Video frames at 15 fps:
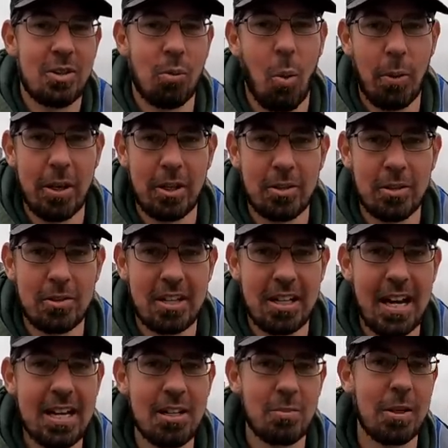So what we're going to do
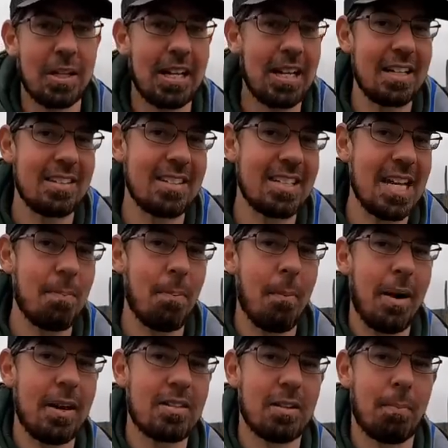today is we're going to get deep
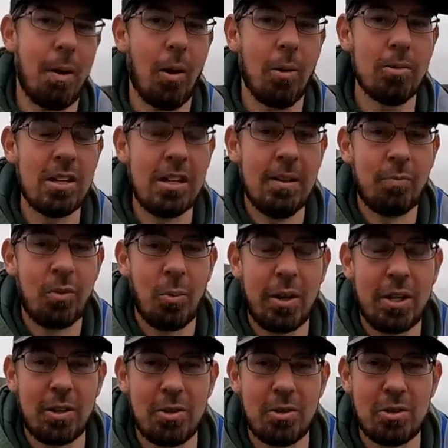amongst the poles.
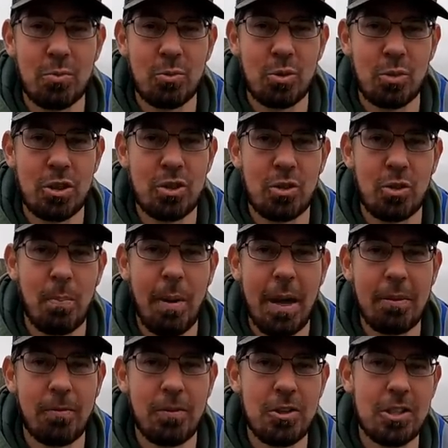We're going to do some traditional
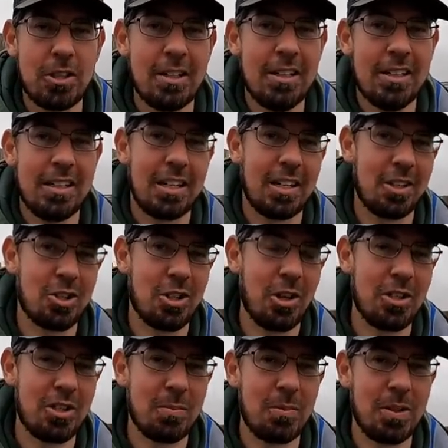bait fishing. I'm going to show
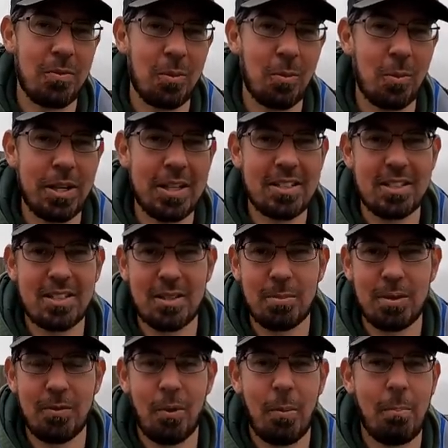you some different rigs and
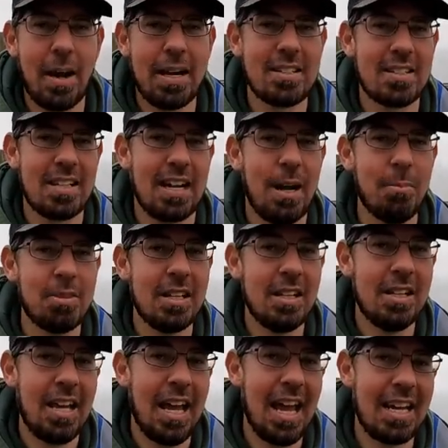some different bait setups,
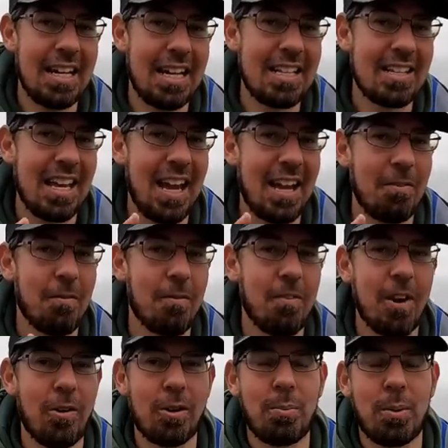and it's a
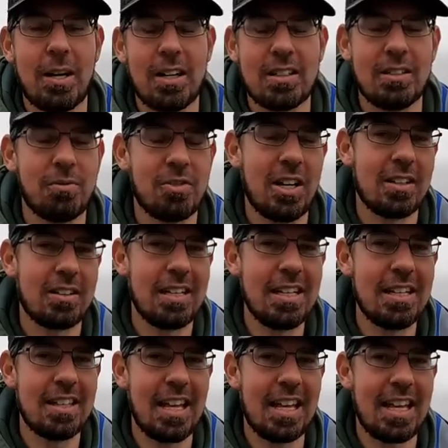very productive
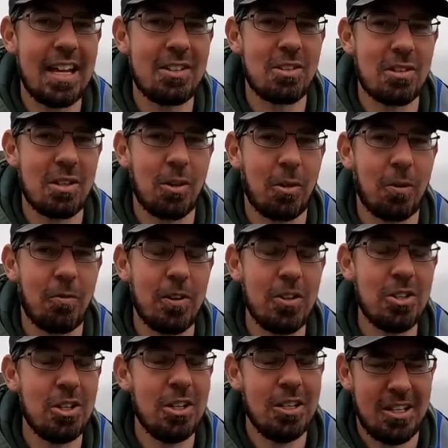technique that catches a lot of
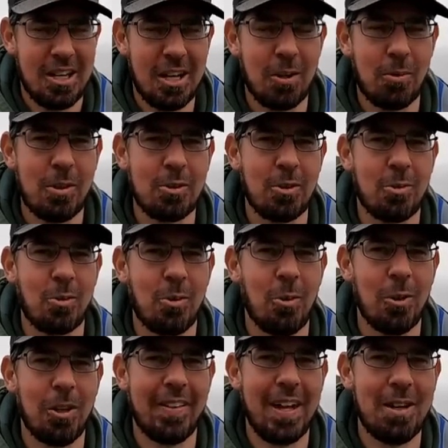fish. I'm going to run you through
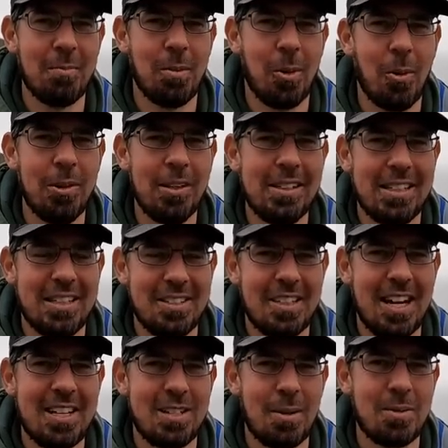all of that and more in
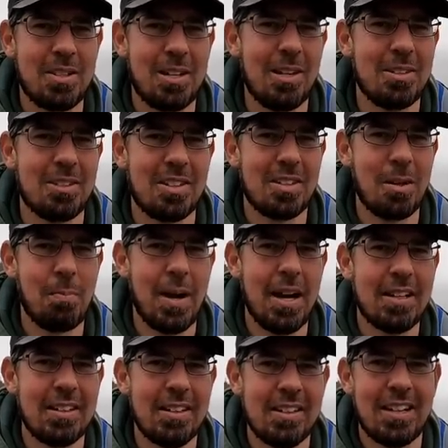today's episode, so sit
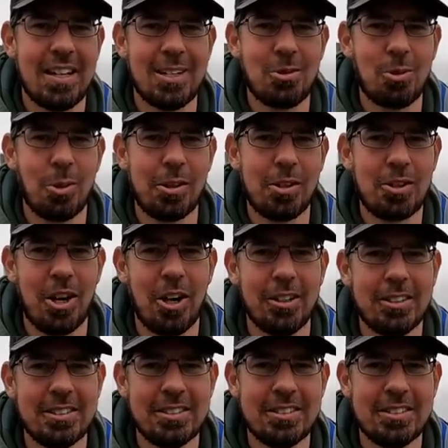back and enjoy the show.